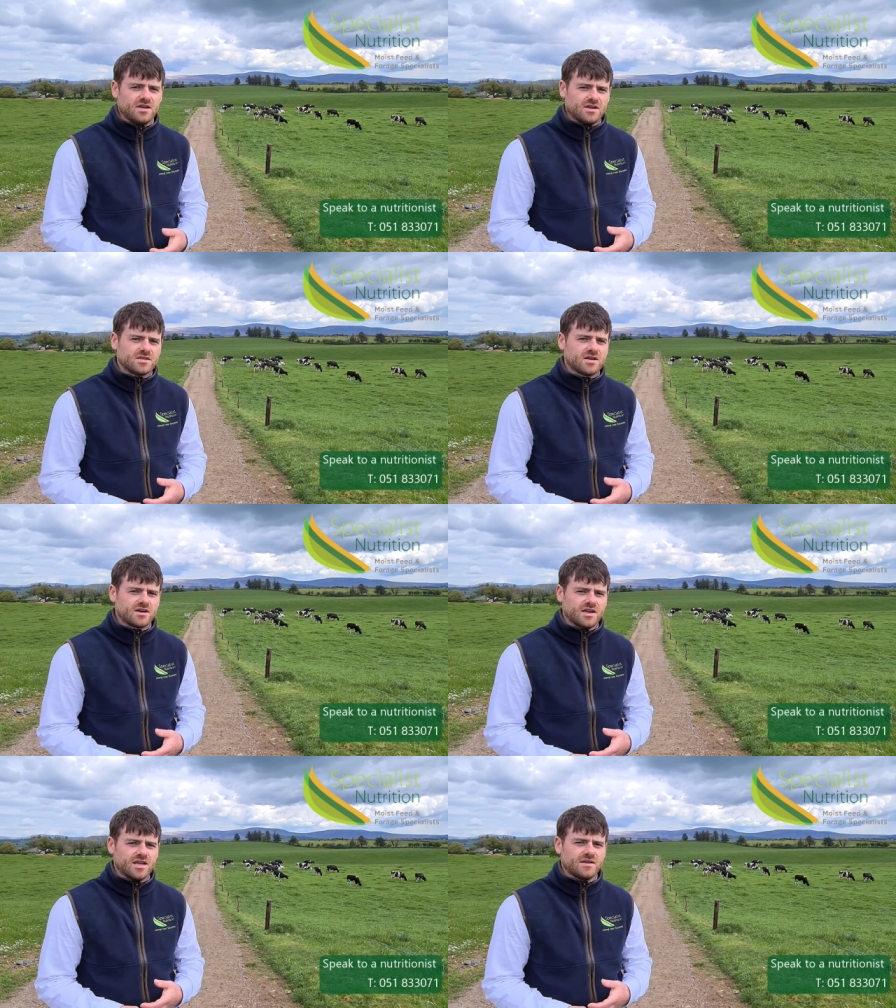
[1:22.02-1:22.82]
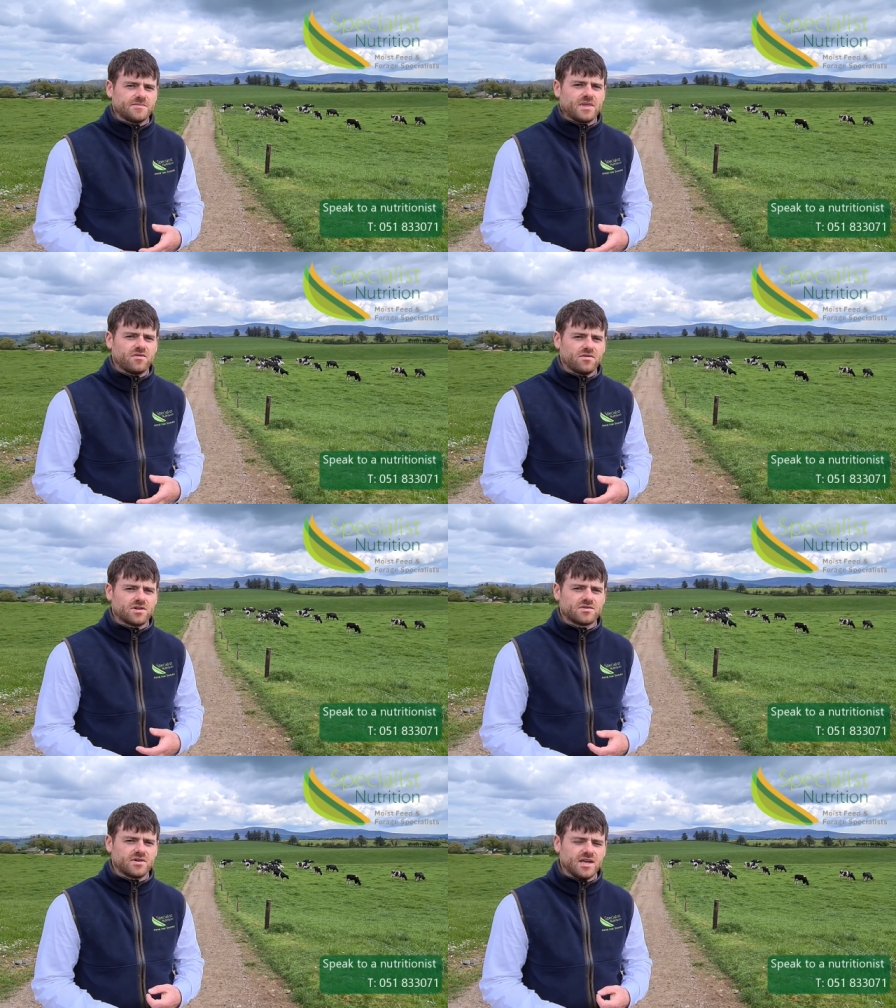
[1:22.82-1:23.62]
Thirdly, if we
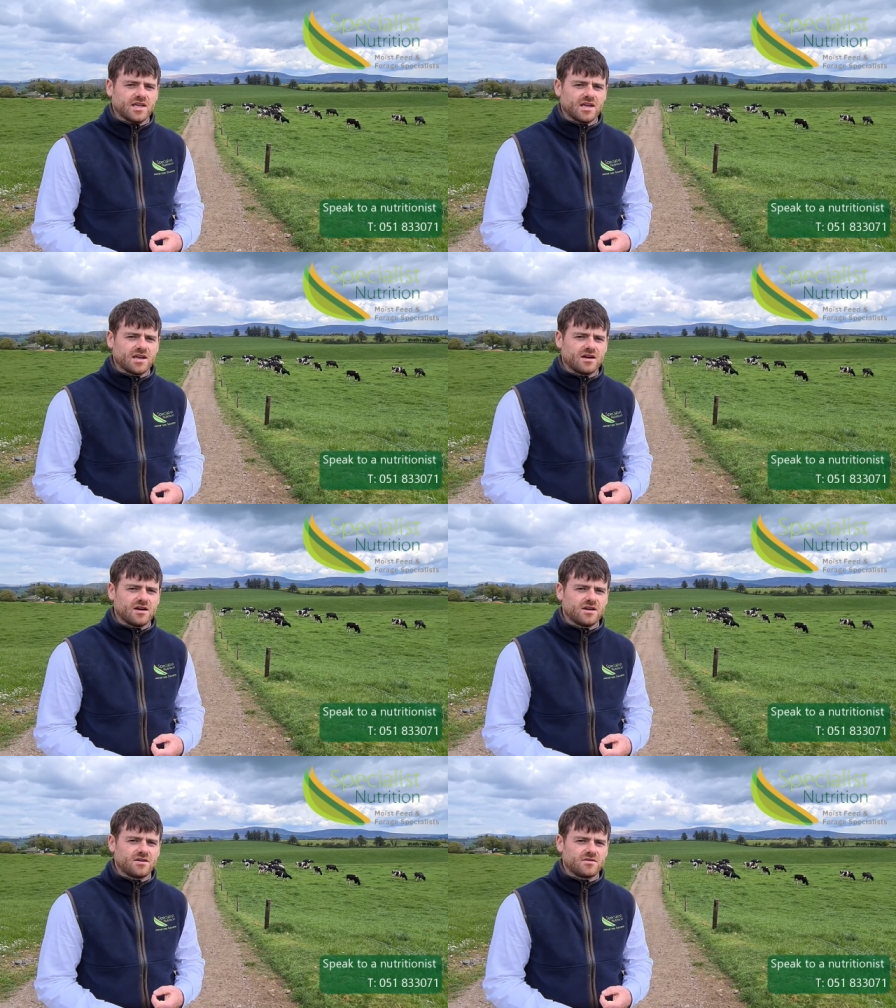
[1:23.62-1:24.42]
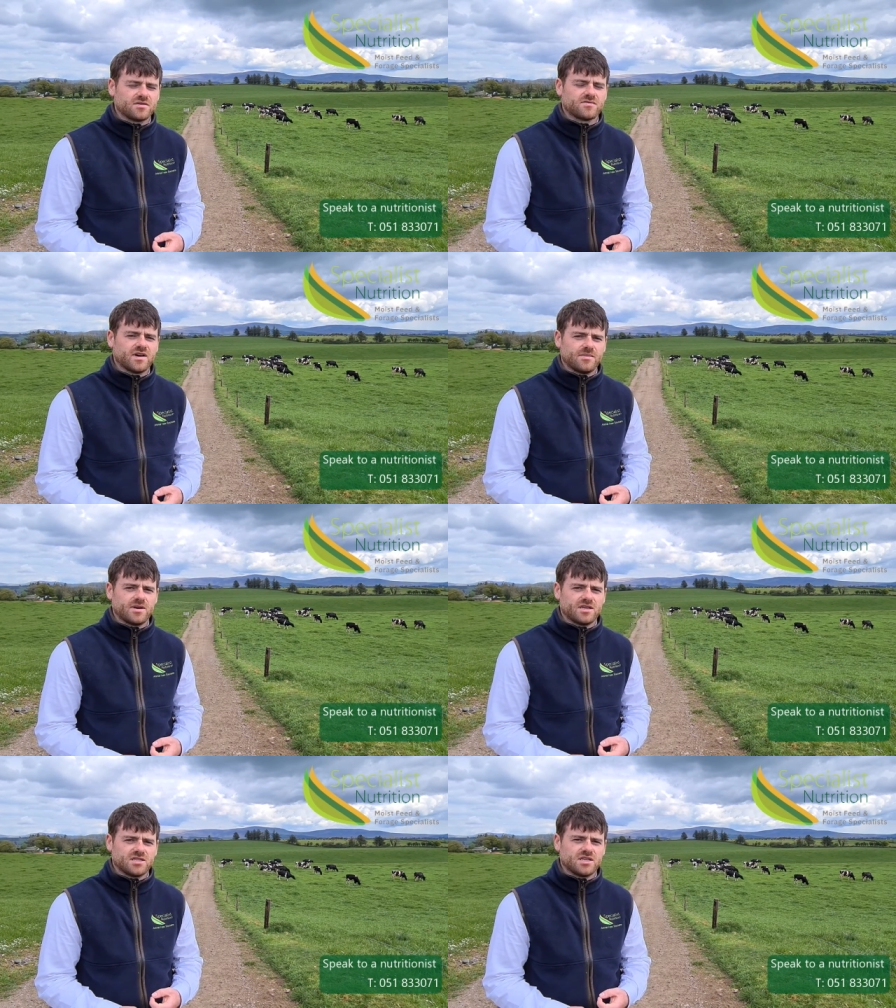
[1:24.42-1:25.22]
want to really kick on our fibre
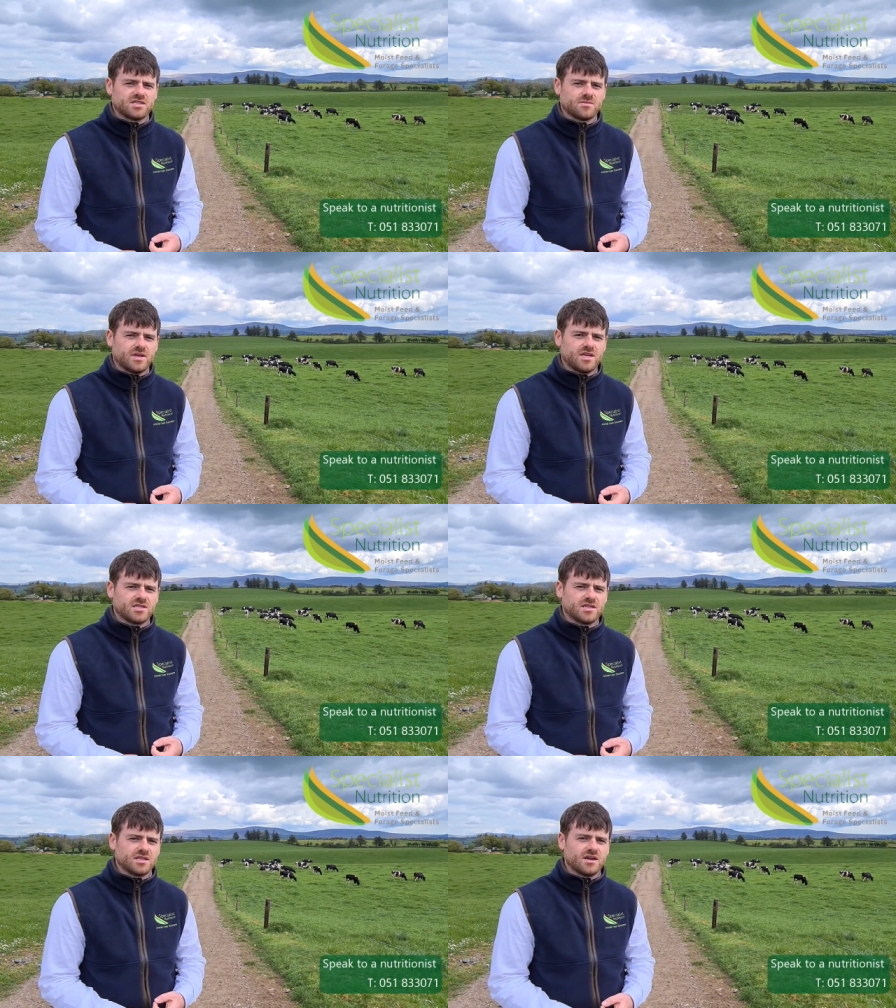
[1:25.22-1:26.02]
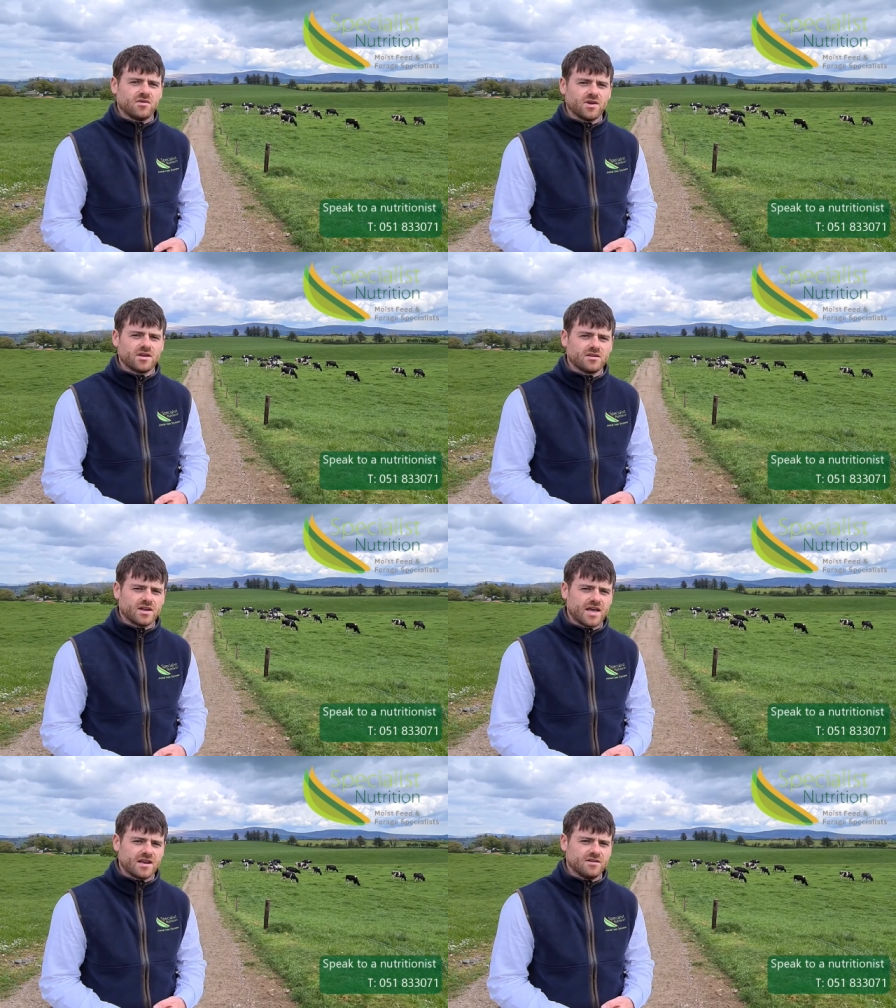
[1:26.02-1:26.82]
digestion potential in the cow, we can look at
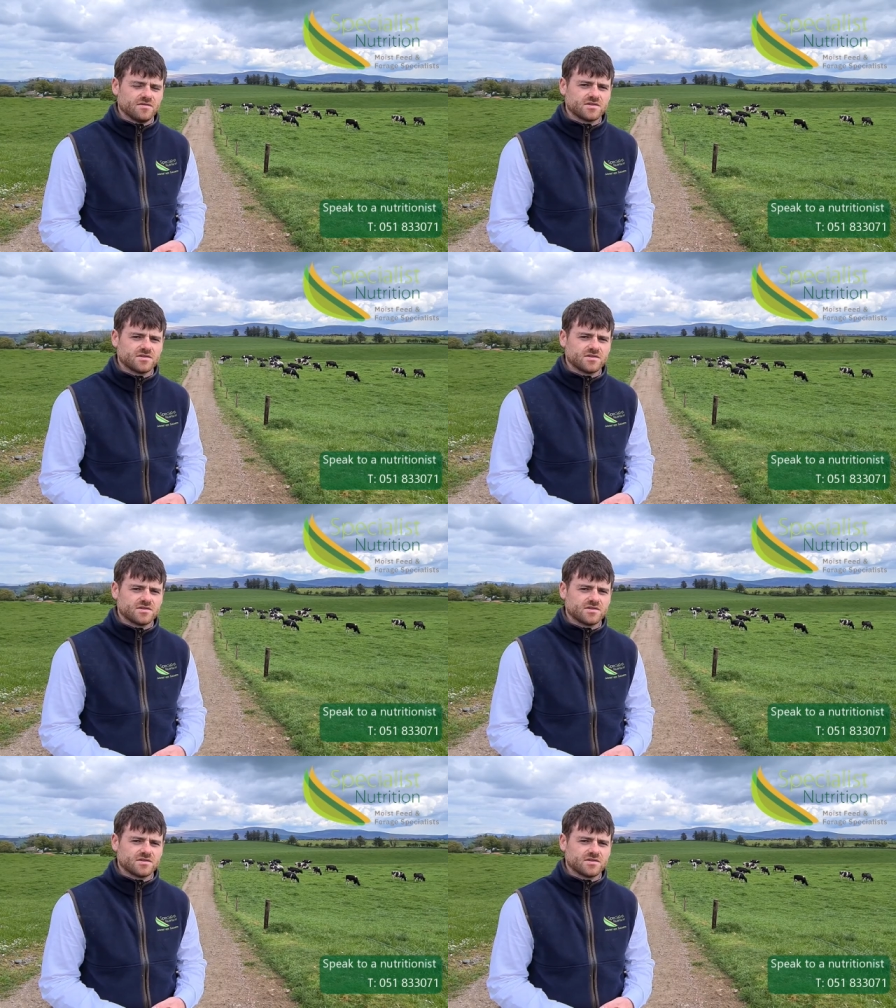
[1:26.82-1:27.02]
additives.